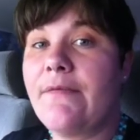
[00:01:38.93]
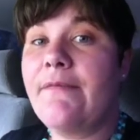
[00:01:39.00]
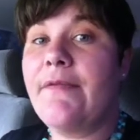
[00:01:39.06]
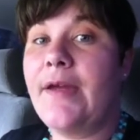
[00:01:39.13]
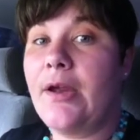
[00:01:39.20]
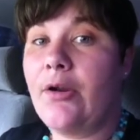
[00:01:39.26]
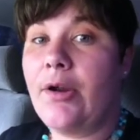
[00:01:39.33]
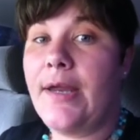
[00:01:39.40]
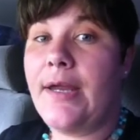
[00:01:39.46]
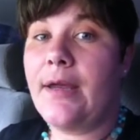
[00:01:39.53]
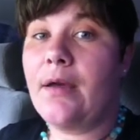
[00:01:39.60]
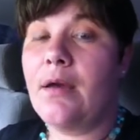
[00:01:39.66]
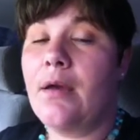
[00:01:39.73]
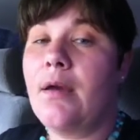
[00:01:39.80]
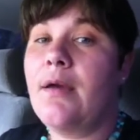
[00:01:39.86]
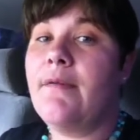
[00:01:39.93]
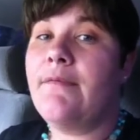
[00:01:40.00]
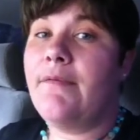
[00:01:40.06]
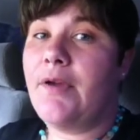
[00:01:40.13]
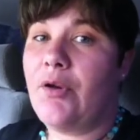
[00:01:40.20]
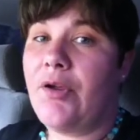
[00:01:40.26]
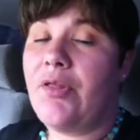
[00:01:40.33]
very,
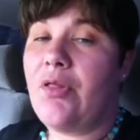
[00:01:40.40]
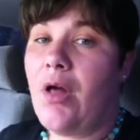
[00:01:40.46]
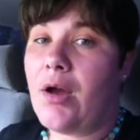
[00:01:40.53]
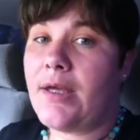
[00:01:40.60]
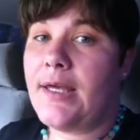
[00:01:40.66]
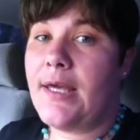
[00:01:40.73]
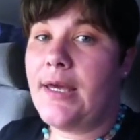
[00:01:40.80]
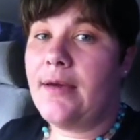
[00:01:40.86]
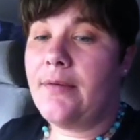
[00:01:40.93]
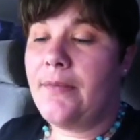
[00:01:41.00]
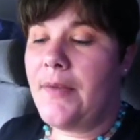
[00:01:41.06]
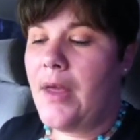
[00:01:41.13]
very lucky.